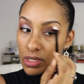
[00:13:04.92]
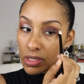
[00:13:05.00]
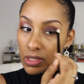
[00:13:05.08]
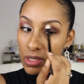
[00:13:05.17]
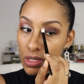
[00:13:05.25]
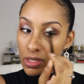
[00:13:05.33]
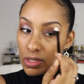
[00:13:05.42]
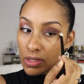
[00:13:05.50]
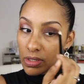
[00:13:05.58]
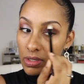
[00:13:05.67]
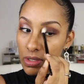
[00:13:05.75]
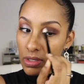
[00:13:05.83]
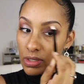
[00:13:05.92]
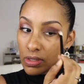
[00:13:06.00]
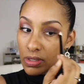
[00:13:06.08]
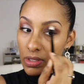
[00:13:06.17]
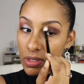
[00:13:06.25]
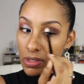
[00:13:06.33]

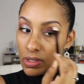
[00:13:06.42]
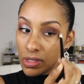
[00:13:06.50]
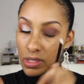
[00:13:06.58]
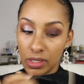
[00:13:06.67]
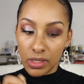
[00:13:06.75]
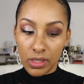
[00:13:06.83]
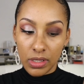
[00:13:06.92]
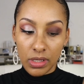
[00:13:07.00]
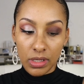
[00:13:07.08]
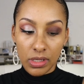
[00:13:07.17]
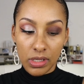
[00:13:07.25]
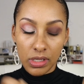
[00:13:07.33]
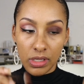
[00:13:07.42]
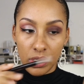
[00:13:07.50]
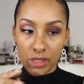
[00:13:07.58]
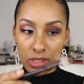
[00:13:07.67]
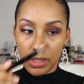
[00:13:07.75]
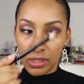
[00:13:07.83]

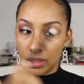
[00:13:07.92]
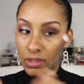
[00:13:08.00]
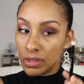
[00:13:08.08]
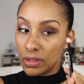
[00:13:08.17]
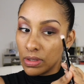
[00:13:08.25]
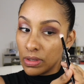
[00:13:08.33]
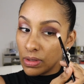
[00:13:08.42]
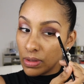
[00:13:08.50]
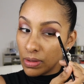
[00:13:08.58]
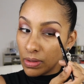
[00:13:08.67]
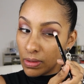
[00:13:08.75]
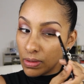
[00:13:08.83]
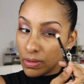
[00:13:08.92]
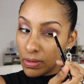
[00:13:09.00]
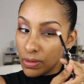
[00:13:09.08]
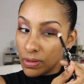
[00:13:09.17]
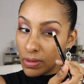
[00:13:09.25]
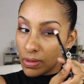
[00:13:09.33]

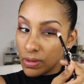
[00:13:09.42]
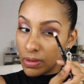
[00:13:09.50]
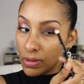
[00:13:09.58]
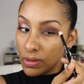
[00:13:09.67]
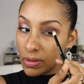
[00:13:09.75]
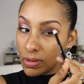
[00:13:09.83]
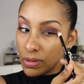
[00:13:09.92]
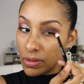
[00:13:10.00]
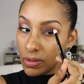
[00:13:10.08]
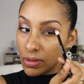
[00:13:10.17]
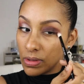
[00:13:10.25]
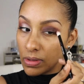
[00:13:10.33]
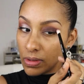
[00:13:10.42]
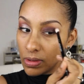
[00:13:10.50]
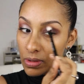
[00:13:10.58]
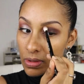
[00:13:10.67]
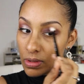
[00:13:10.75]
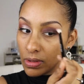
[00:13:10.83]

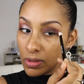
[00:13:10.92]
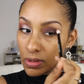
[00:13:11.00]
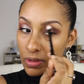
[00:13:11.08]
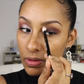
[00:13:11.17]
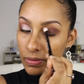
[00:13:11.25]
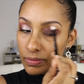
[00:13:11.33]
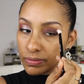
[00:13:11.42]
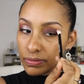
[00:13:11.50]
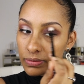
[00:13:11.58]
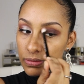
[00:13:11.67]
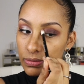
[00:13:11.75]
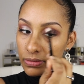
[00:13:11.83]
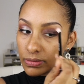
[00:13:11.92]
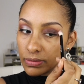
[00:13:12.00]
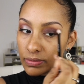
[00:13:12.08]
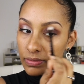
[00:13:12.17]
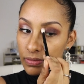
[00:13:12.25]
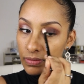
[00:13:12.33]

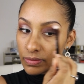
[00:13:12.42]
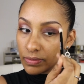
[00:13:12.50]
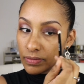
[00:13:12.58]
(silence)